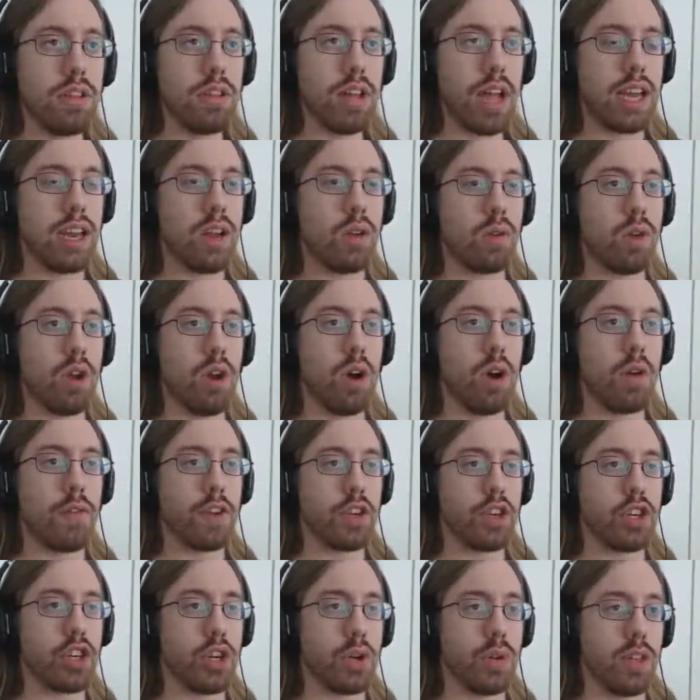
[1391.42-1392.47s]
I don't know if
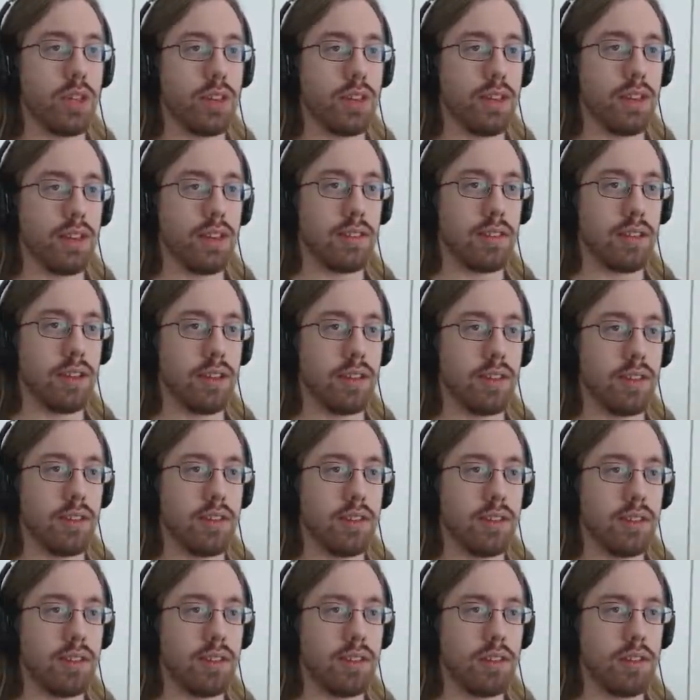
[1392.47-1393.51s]
it showed the
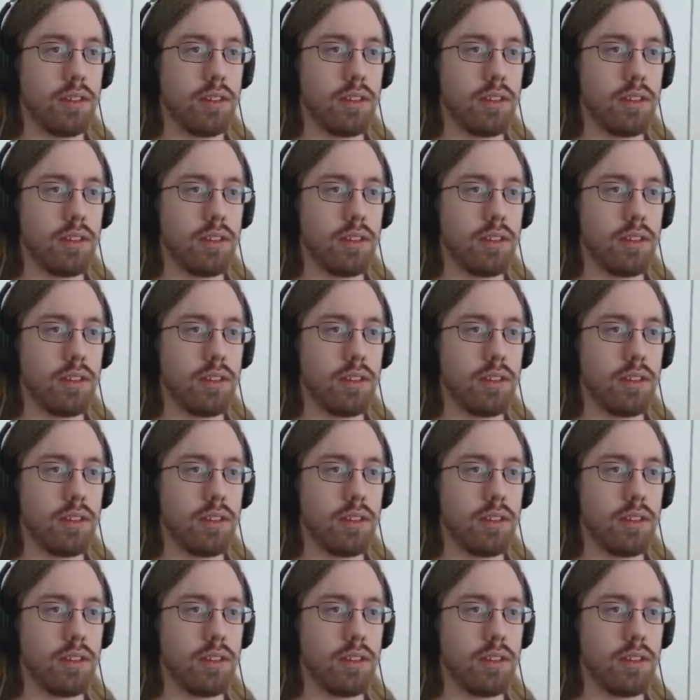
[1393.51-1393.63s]
distance.